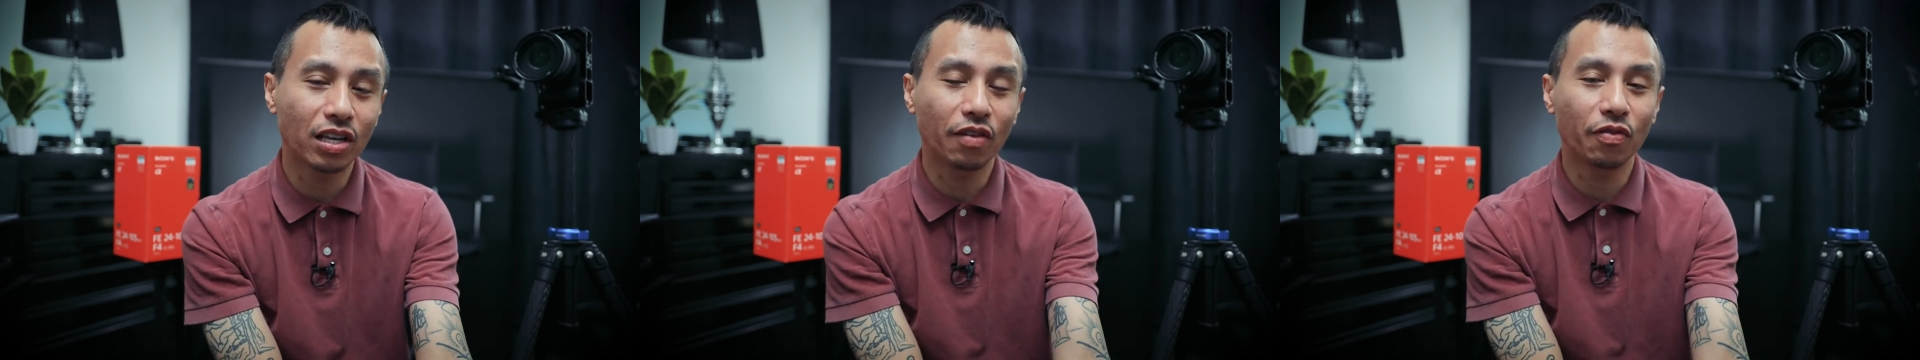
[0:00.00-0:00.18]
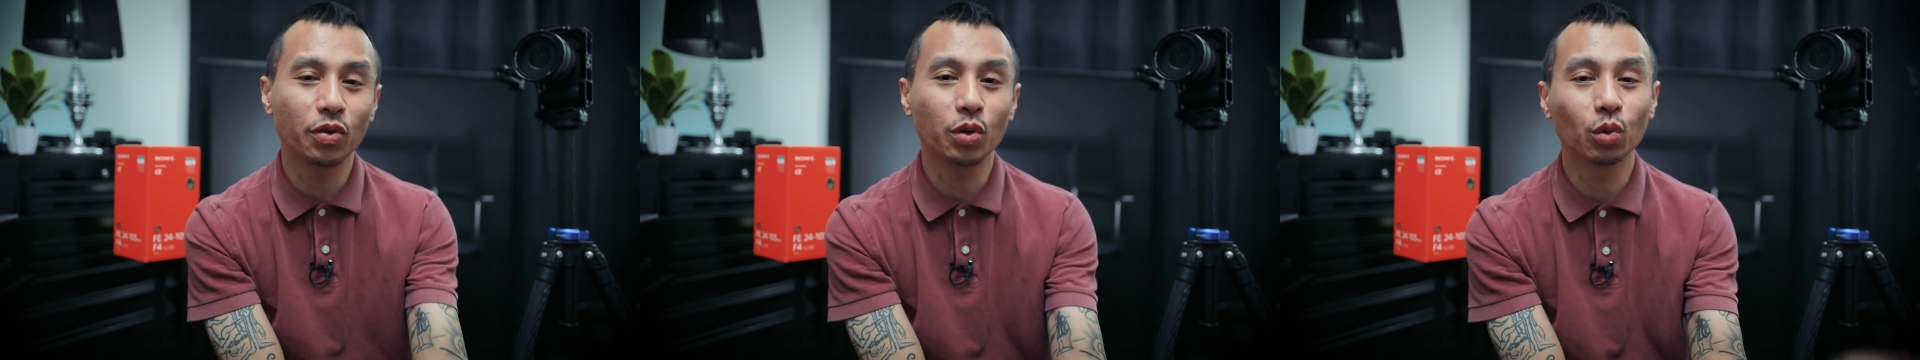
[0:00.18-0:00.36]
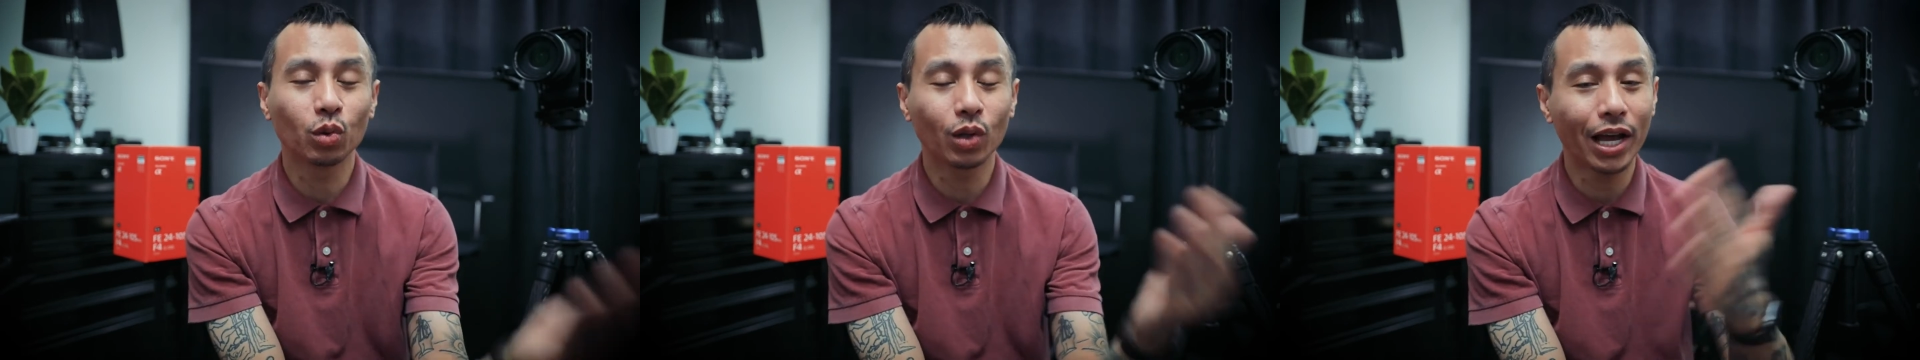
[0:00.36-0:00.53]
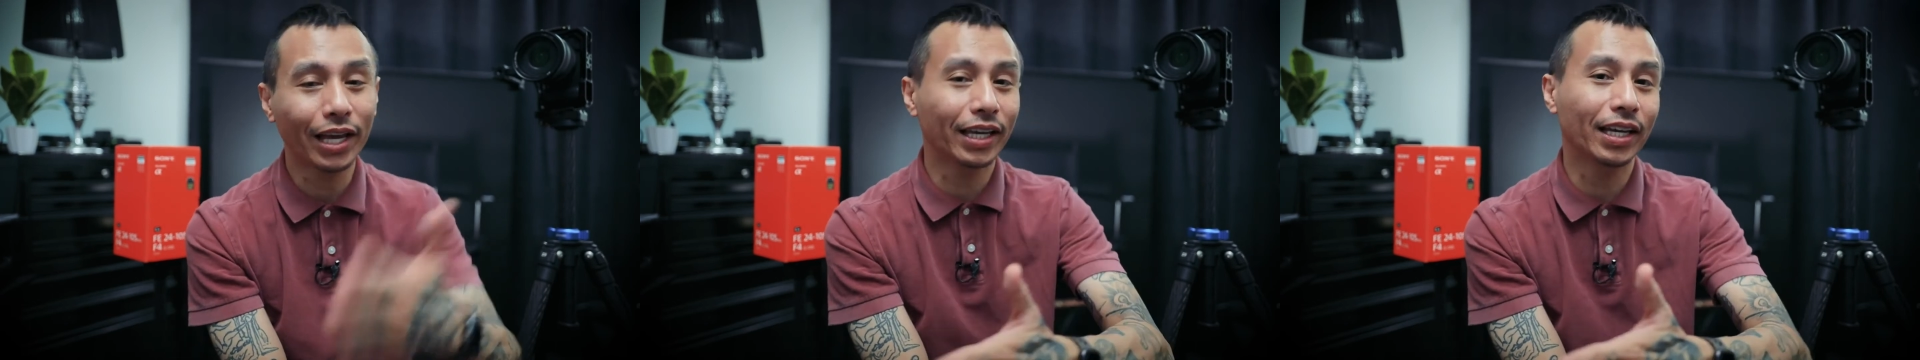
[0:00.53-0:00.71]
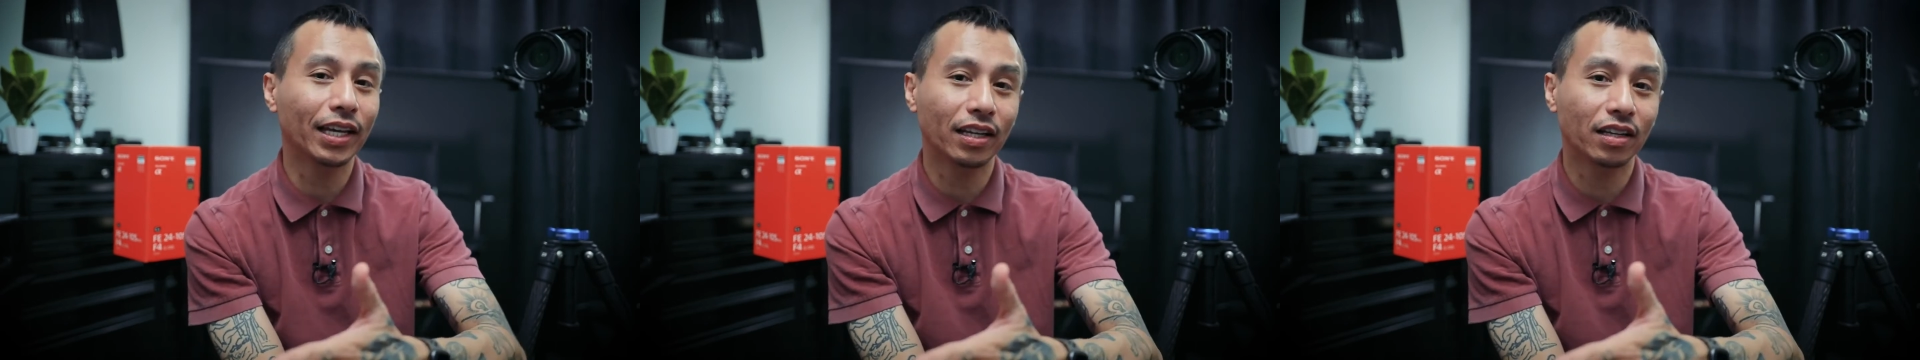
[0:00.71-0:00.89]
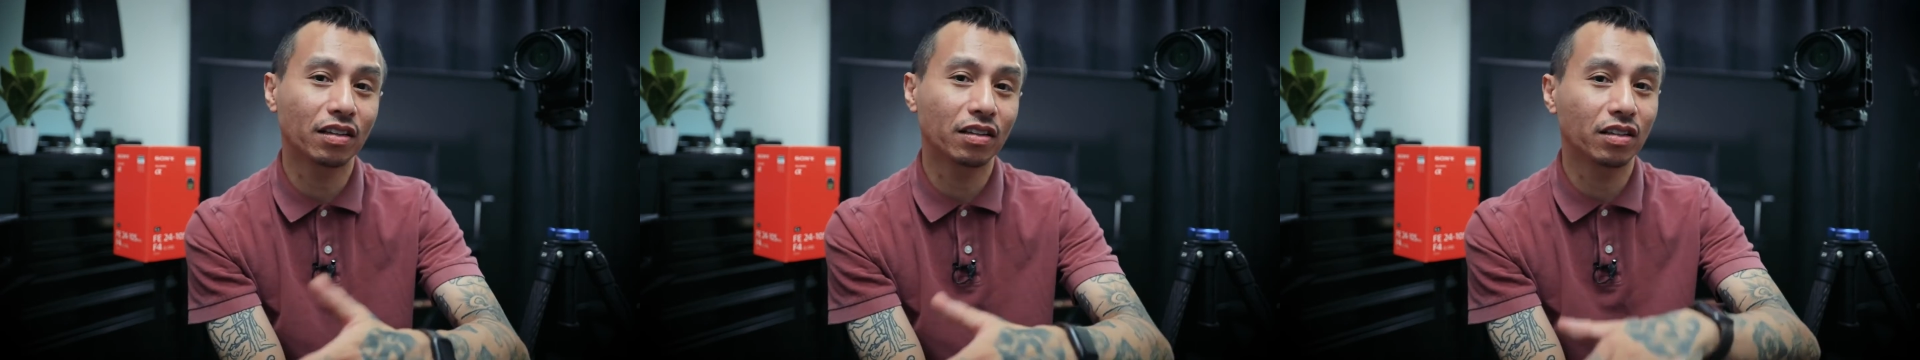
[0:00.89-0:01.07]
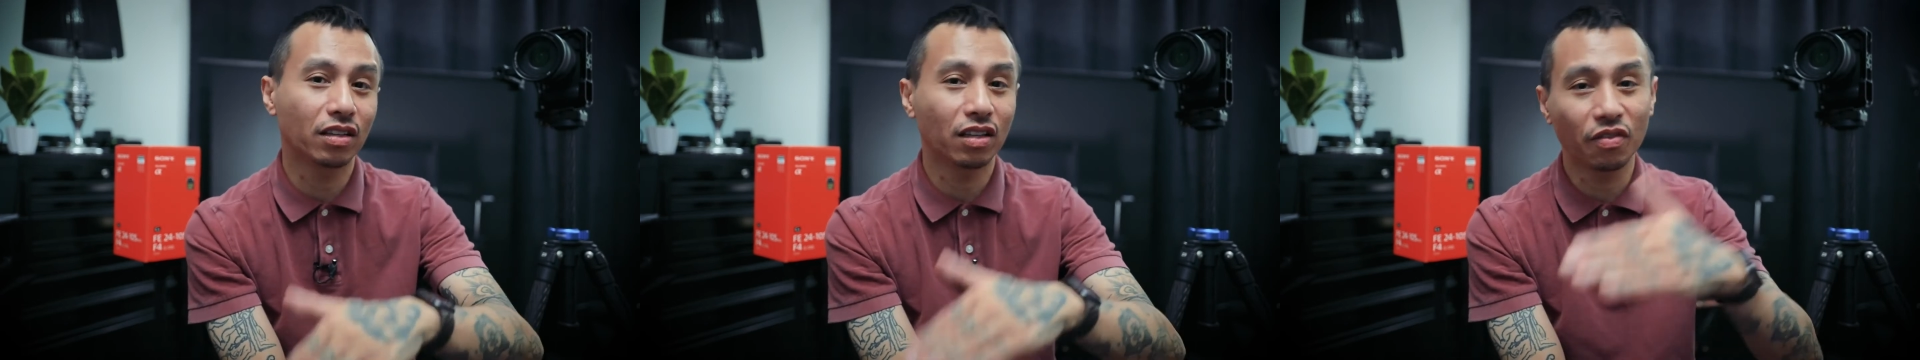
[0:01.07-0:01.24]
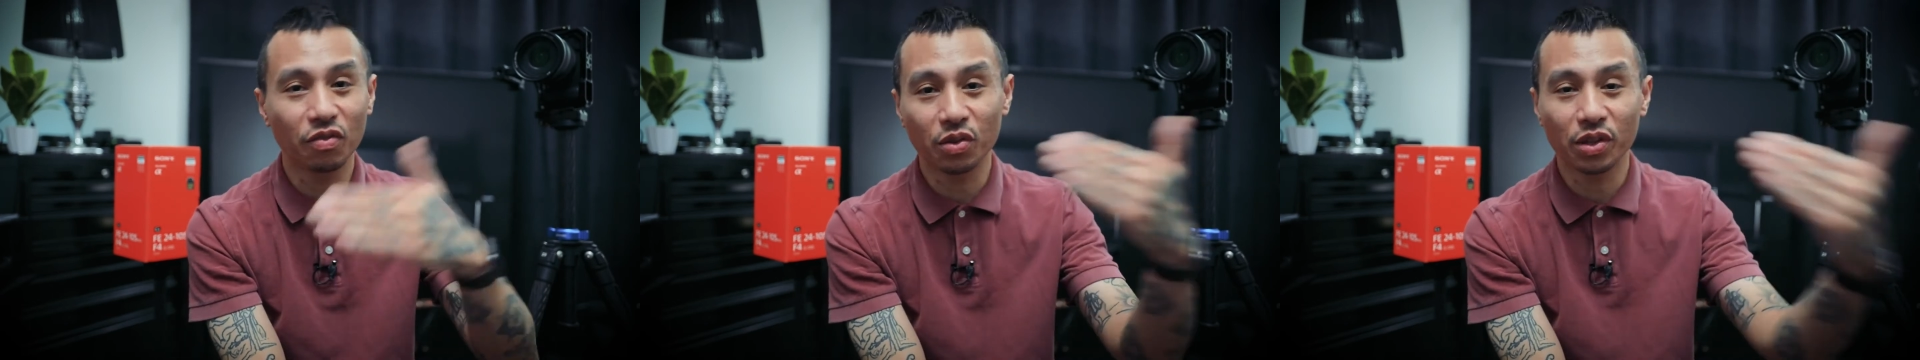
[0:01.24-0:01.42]
If you like it,
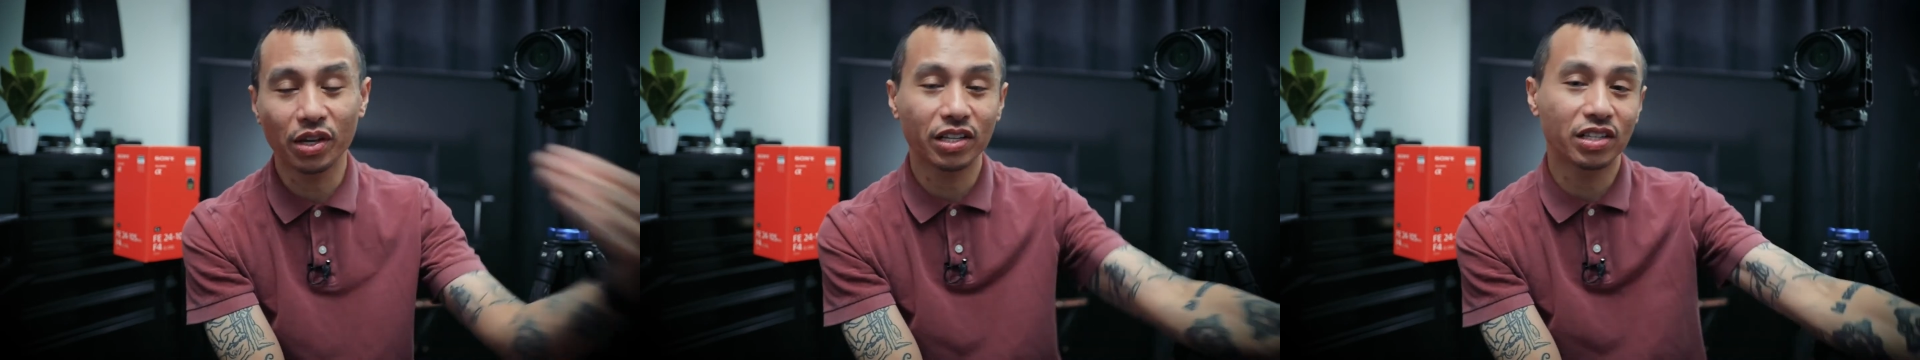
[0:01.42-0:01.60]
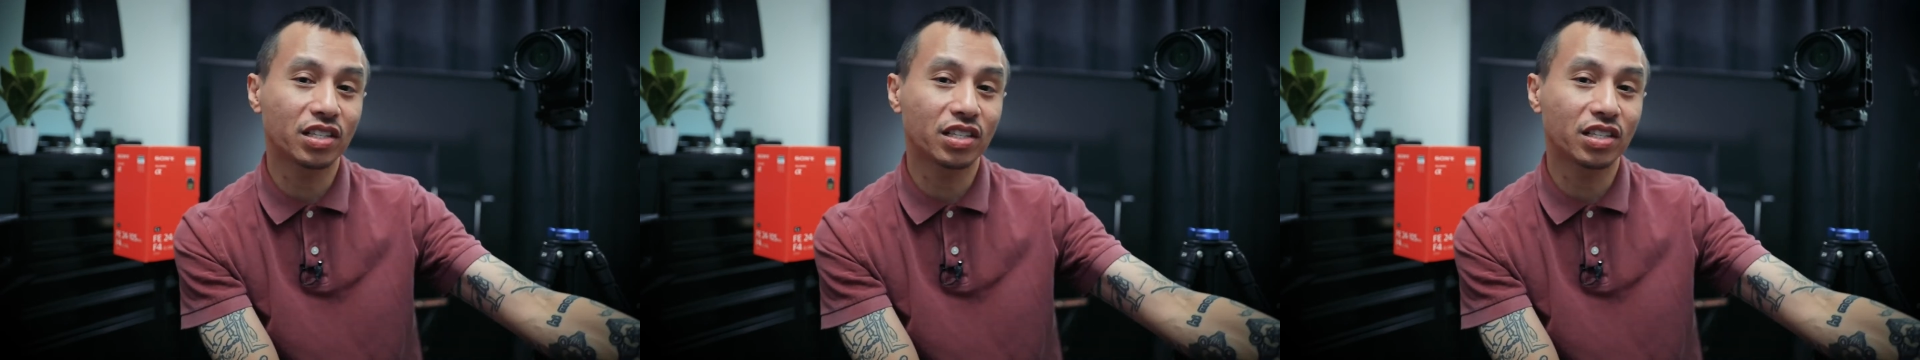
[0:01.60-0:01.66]
if you think